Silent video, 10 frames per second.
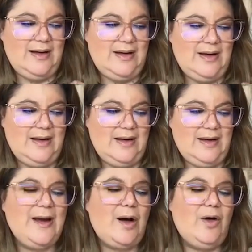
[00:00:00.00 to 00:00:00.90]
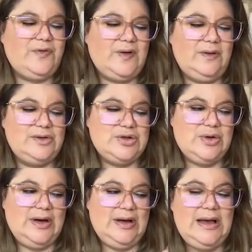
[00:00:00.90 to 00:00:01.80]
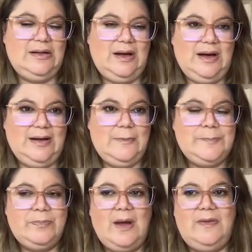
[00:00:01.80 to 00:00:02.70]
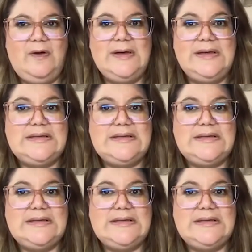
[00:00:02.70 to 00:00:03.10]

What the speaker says: I think often during healing, there is